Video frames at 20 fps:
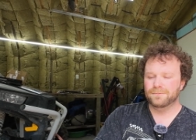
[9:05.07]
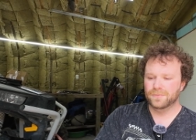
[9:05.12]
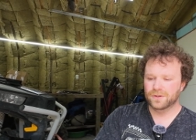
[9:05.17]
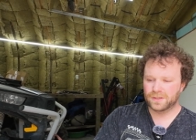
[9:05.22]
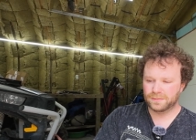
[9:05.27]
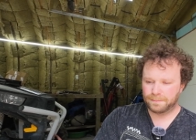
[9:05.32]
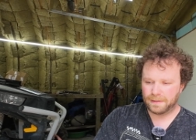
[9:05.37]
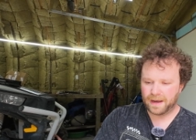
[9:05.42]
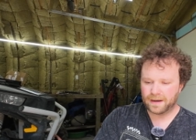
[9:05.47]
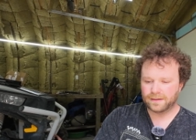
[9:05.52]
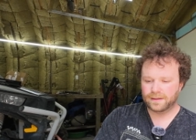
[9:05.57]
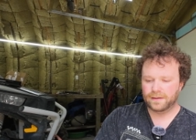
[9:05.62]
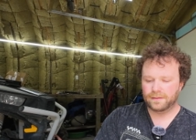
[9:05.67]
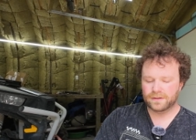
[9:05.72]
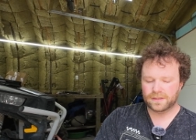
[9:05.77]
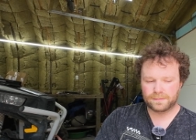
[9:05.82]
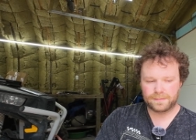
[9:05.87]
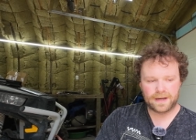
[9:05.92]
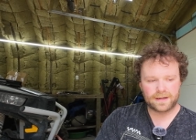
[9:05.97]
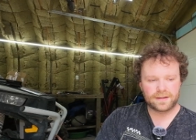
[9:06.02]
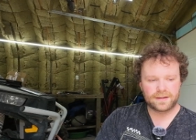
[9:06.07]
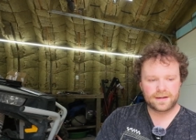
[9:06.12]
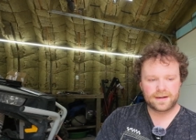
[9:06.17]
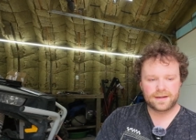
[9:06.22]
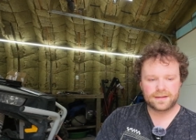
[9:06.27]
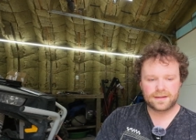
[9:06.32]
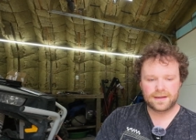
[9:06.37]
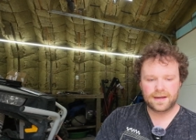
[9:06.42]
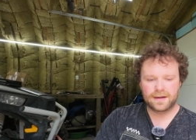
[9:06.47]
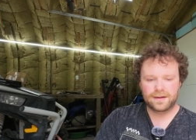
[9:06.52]
Respect it, respected it
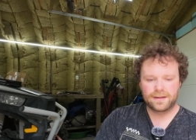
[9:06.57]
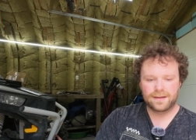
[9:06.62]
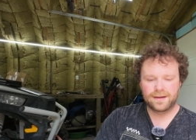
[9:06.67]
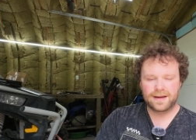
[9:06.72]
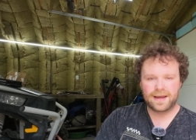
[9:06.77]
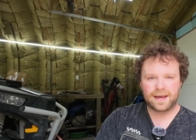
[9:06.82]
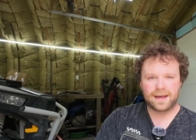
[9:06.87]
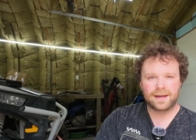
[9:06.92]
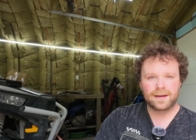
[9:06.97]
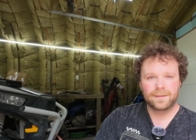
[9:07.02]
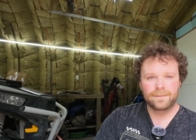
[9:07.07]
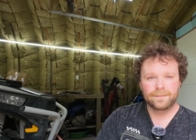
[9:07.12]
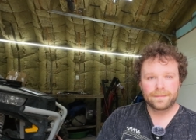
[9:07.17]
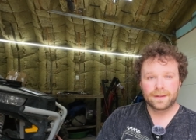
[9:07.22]
at the end of the day